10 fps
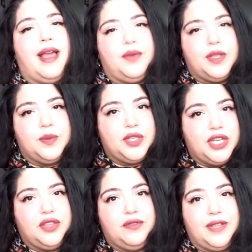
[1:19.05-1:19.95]
I really
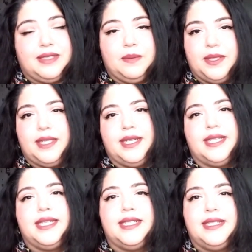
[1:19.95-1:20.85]
appreciate their
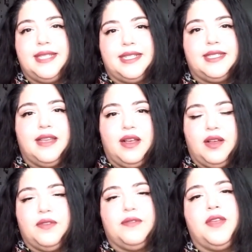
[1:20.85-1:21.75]
flexibility in the sense
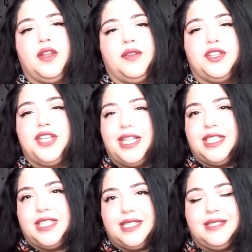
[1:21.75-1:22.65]
of, the
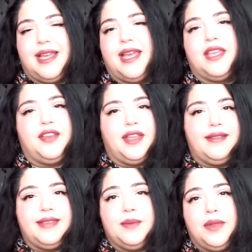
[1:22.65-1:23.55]
challenges that you
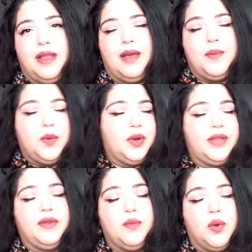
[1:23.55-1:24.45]
could double up or
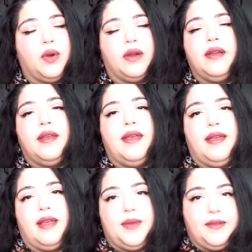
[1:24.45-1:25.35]
even more.
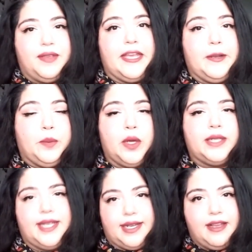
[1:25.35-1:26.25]
I mean, if you could get a
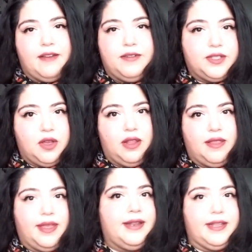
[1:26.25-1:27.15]
book that covers all
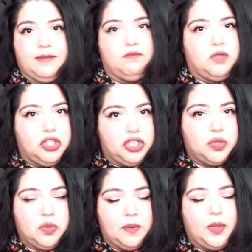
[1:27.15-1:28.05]
of it and it's
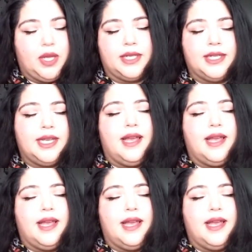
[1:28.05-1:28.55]
just one book,